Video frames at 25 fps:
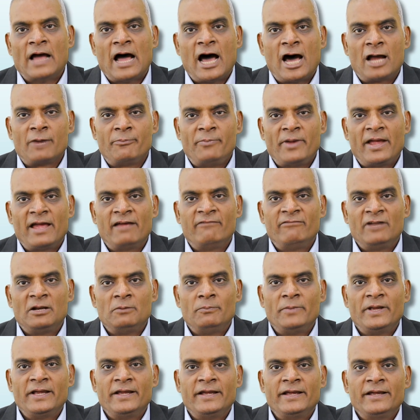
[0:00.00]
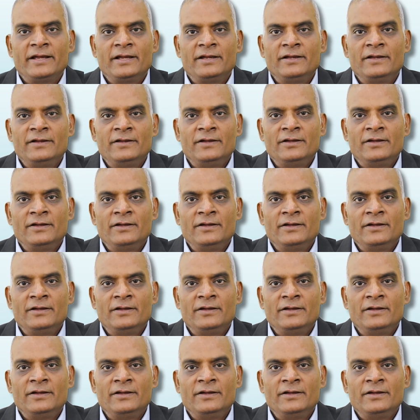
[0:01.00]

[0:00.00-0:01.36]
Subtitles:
RBI will be